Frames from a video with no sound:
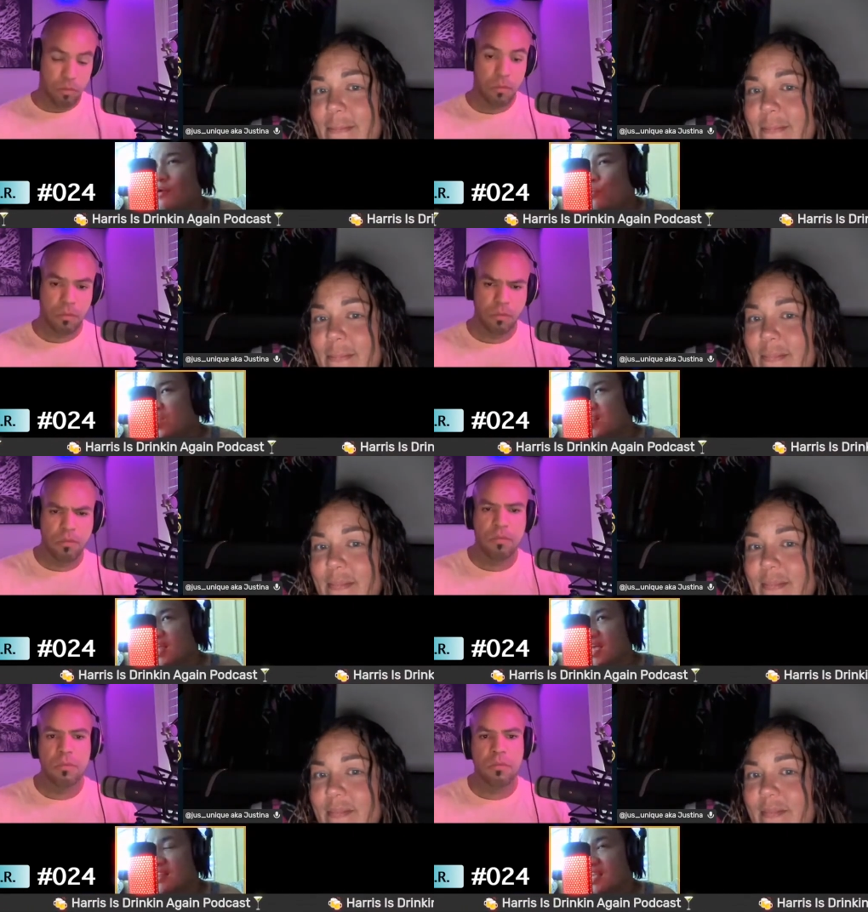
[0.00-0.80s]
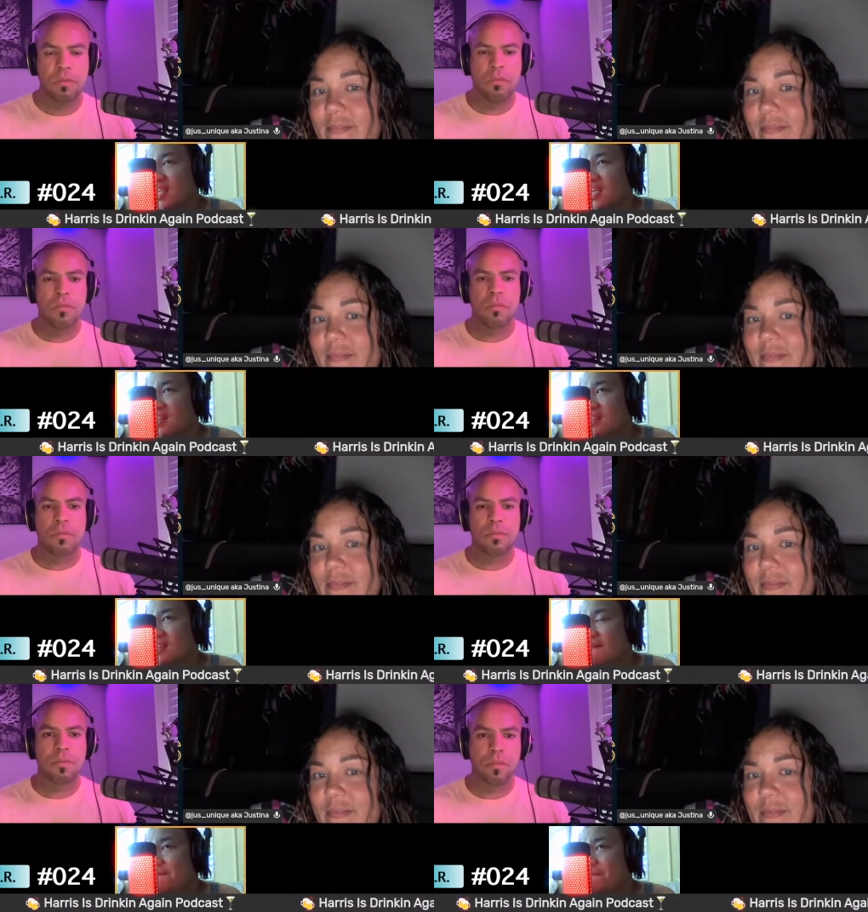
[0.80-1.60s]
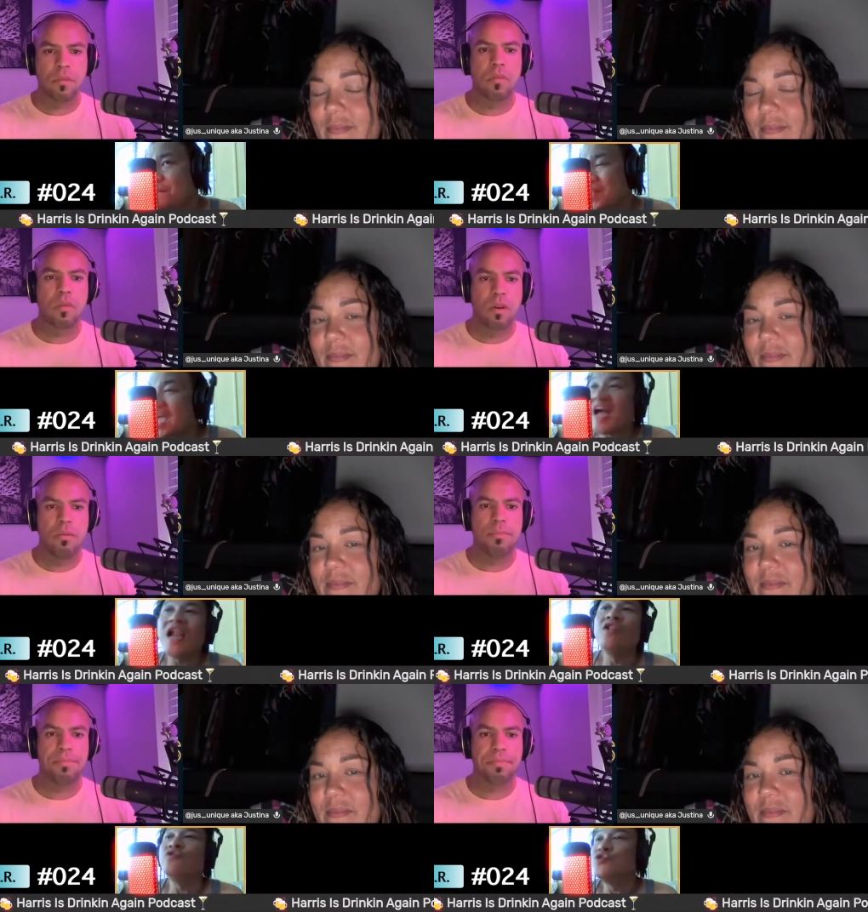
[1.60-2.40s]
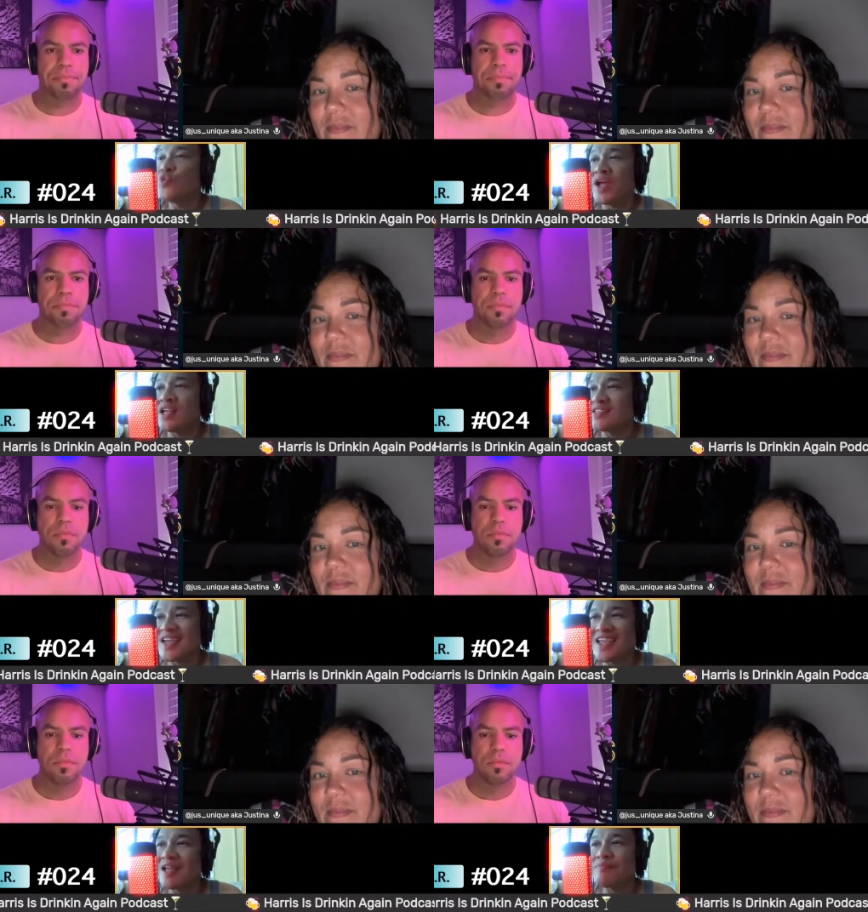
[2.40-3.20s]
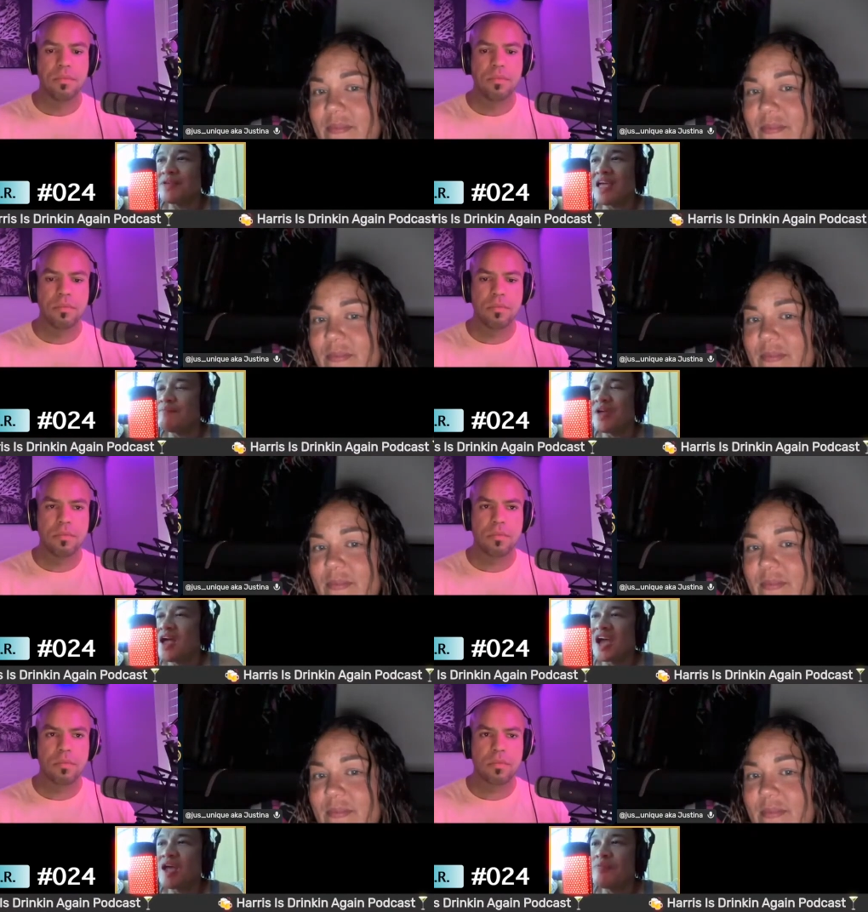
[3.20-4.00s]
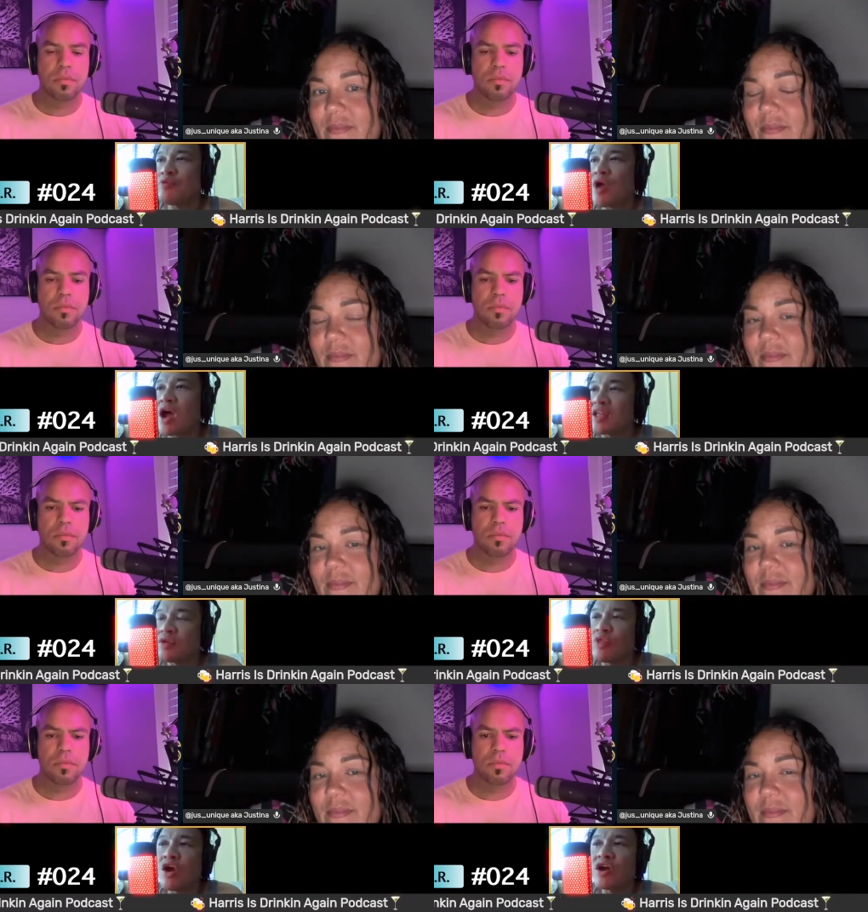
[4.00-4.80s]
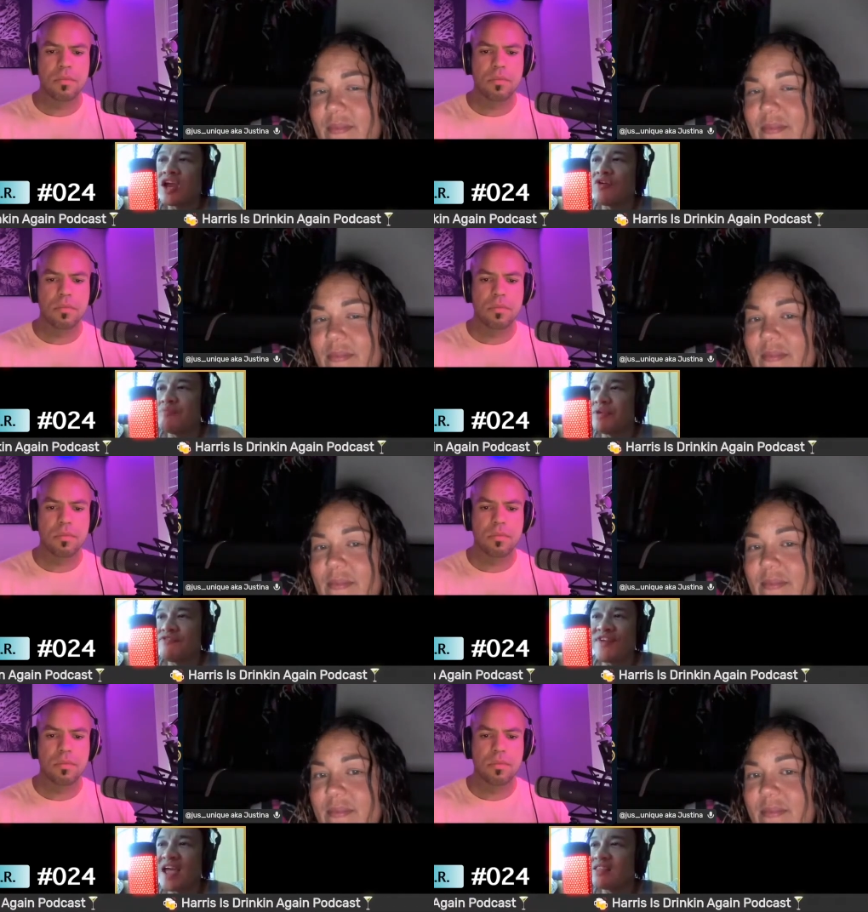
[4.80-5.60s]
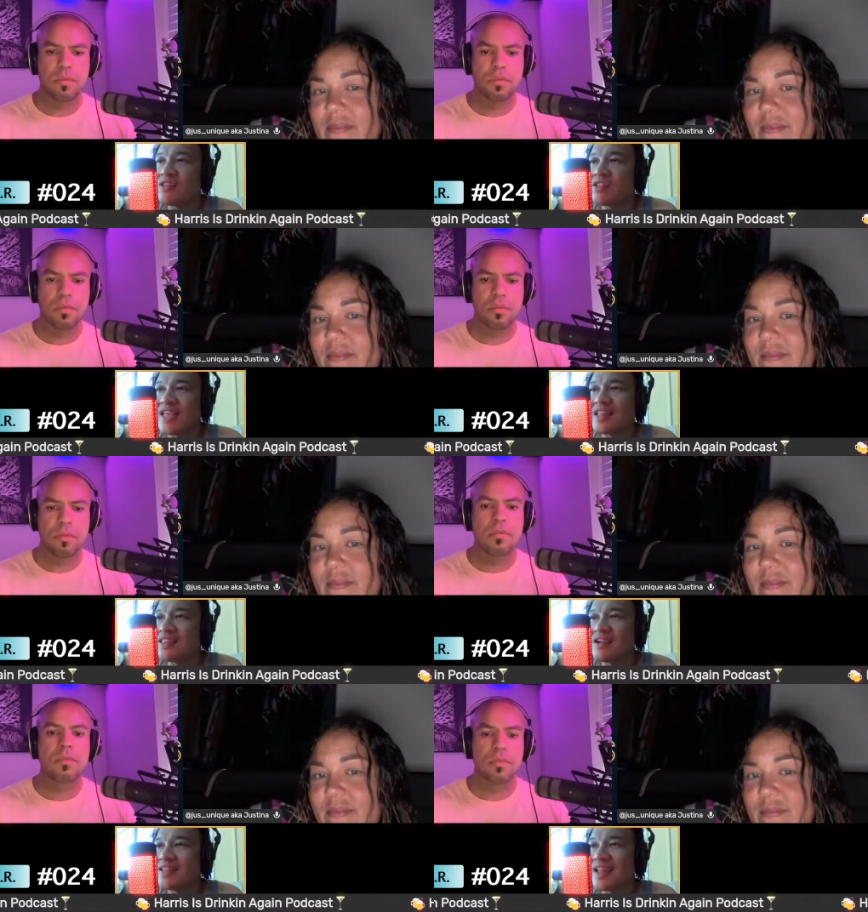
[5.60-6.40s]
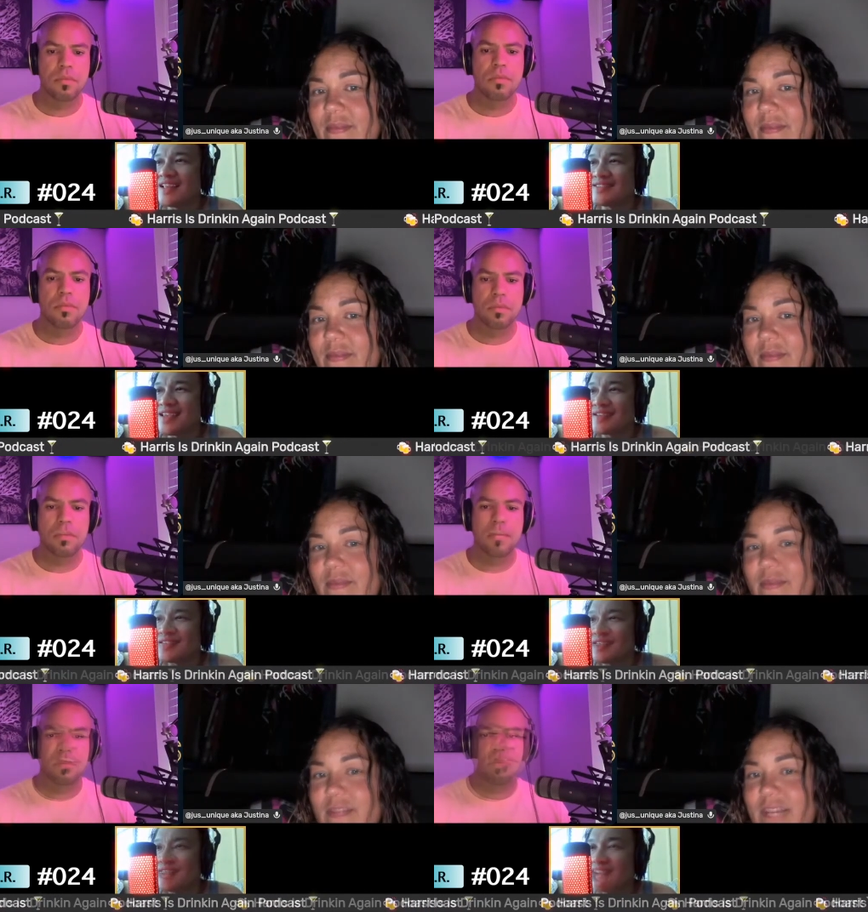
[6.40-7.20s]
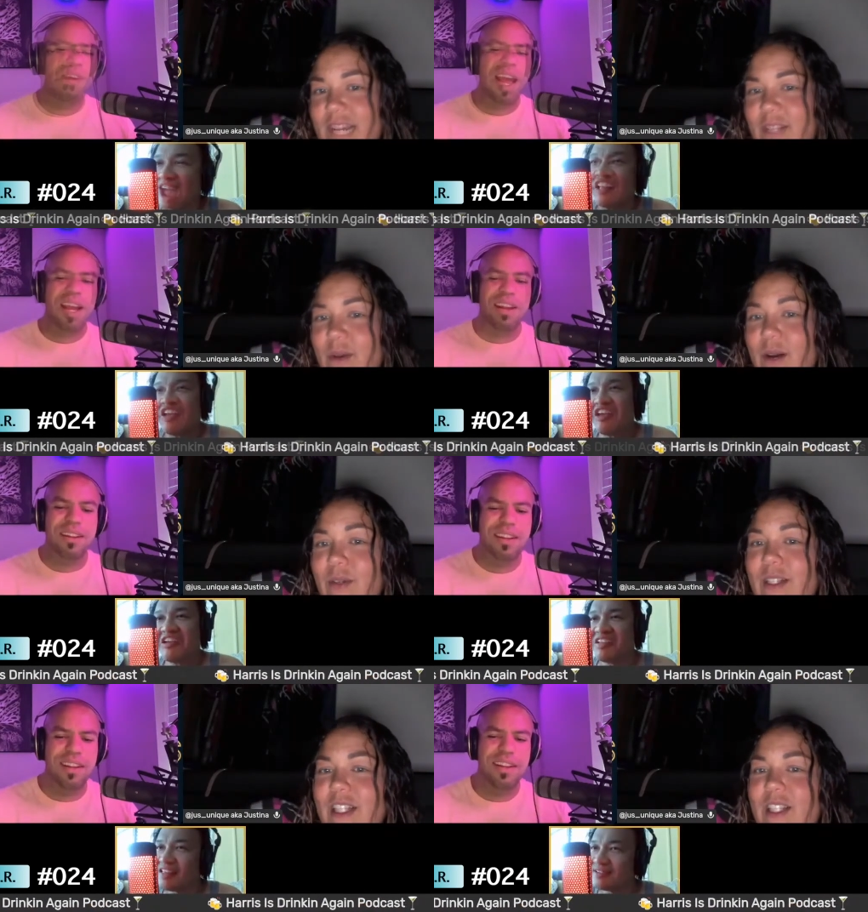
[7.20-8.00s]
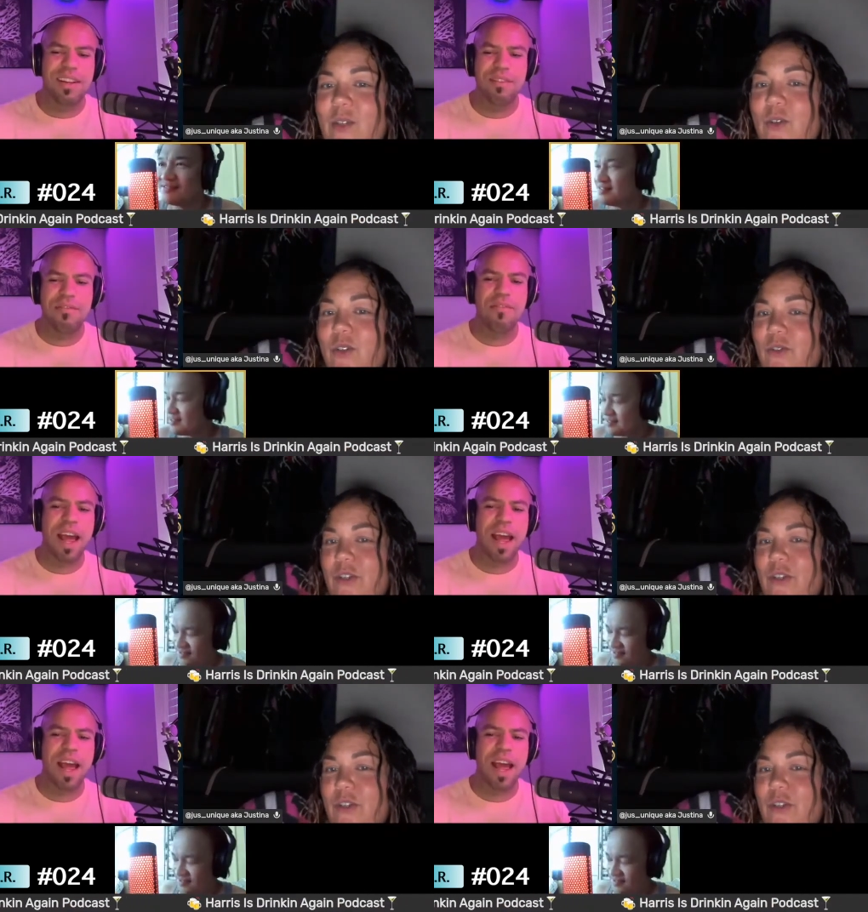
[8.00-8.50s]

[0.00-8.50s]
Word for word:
Speaker 1: one length again but I gotta lose weight because I can't be I can't be rocking the long hair and be fat and all that. No, that ain't sexy. Hey, dude. Well, for